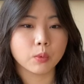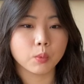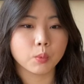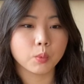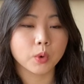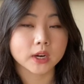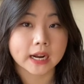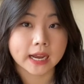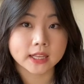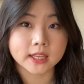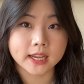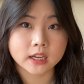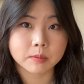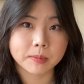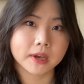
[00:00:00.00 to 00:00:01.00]
What I
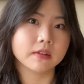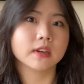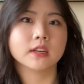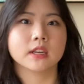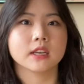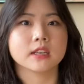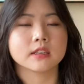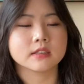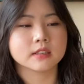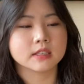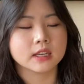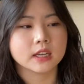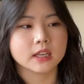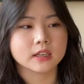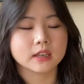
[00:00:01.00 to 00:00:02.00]
like about it is
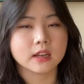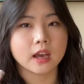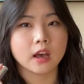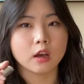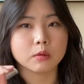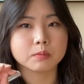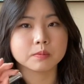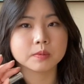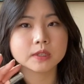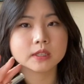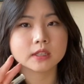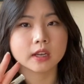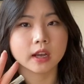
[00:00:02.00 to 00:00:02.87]
it helps